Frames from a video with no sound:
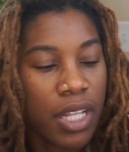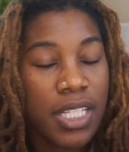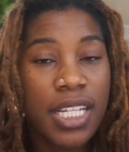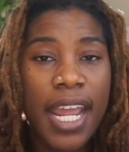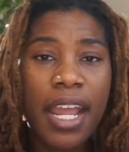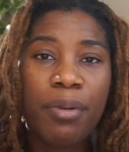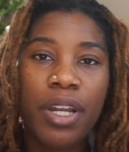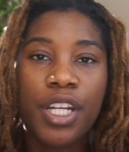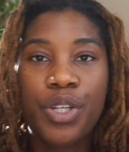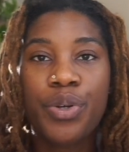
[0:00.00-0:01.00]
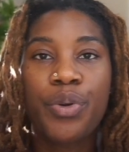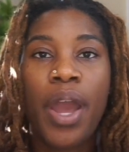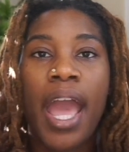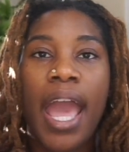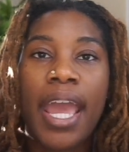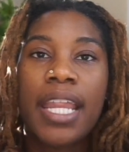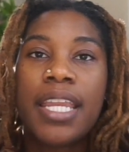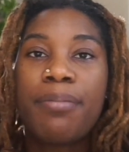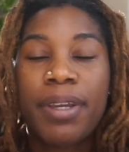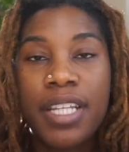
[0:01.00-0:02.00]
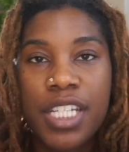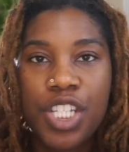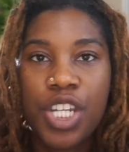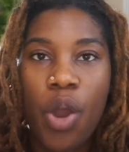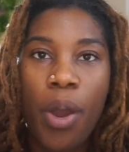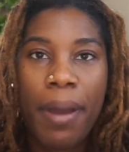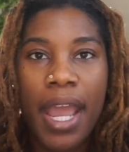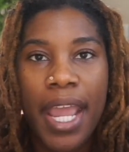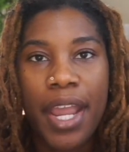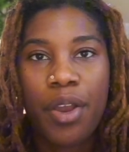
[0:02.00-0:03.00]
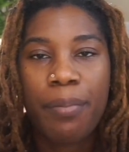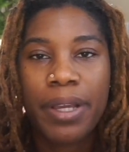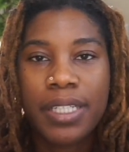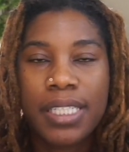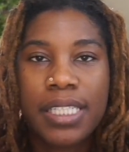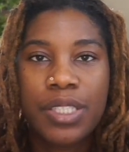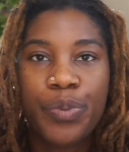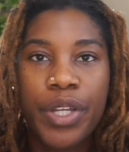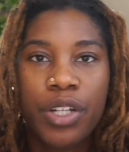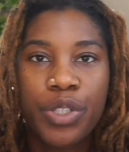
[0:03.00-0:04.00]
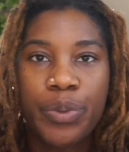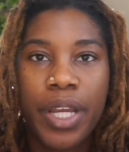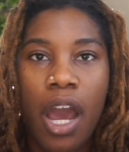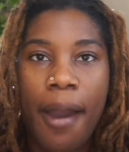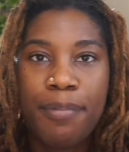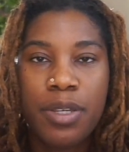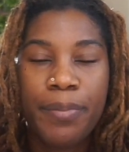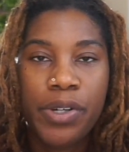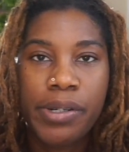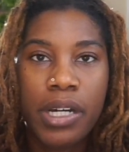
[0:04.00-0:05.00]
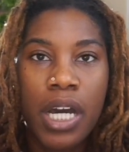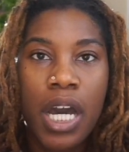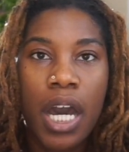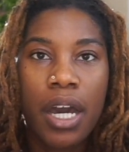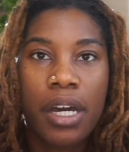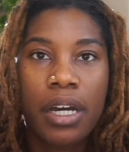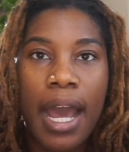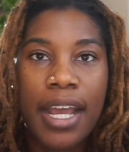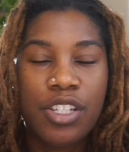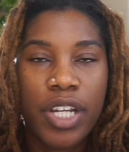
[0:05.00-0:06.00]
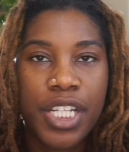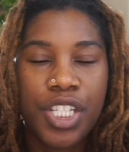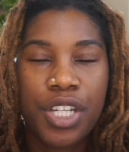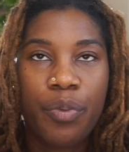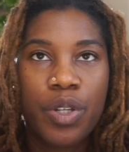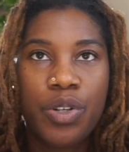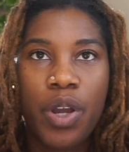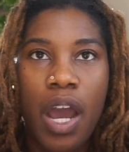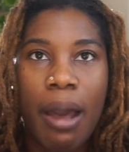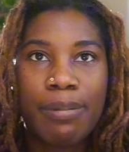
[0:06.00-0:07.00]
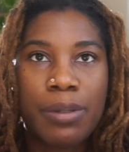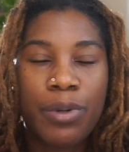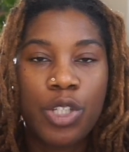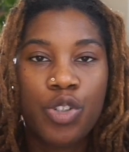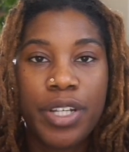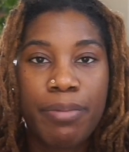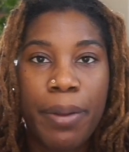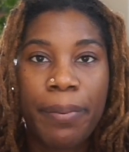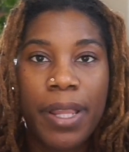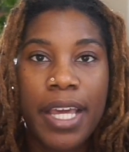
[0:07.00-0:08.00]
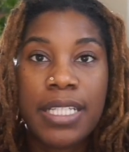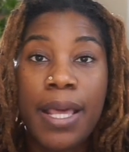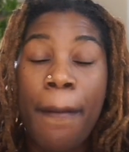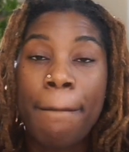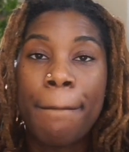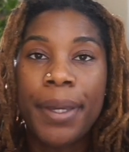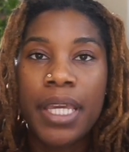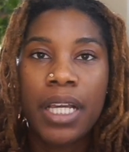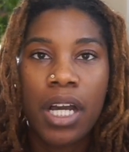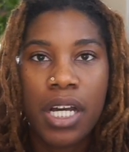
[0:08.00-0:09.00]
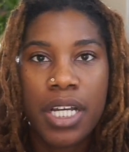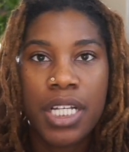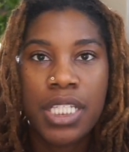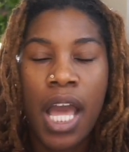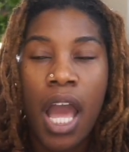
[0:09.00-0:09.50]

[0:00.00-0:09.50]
Today I'm gonna do a deep conditioning on my hair because we are doing optimal hydration. We're doing optimal treatment plans because